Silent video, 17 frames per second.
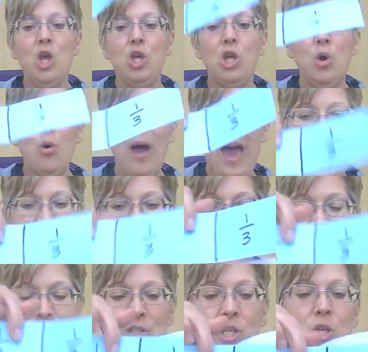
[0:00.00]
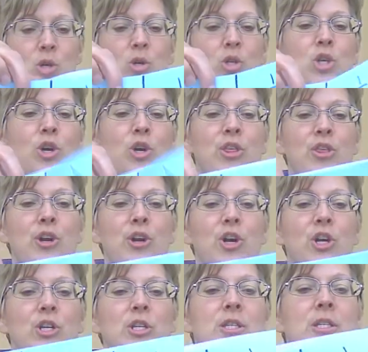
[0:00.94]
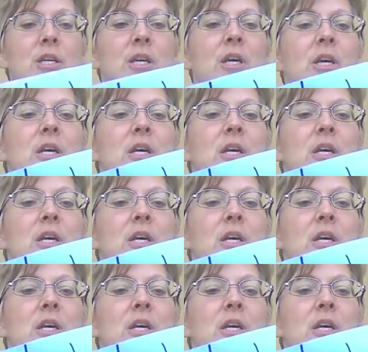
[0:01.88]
You have to use your thirds